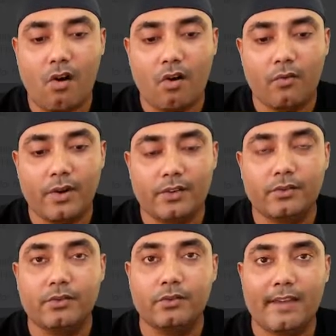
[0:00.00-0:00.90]
way to
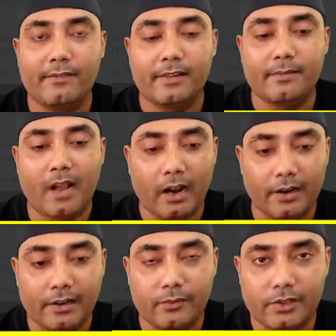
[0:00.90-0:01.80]
do affiliate
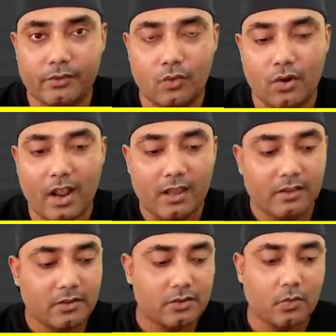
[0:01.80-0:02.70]
marketing with Quora.
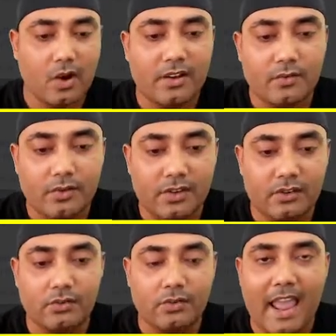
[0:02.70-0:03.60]
So what you need to
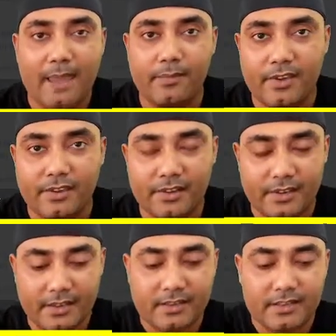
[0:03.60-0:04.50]
type here
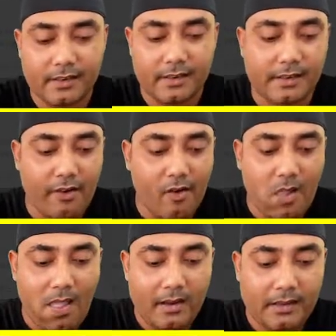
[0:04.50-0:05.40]
is,
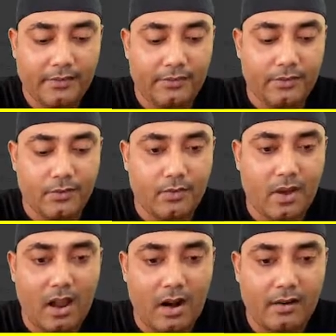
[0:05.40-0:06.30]
if you are,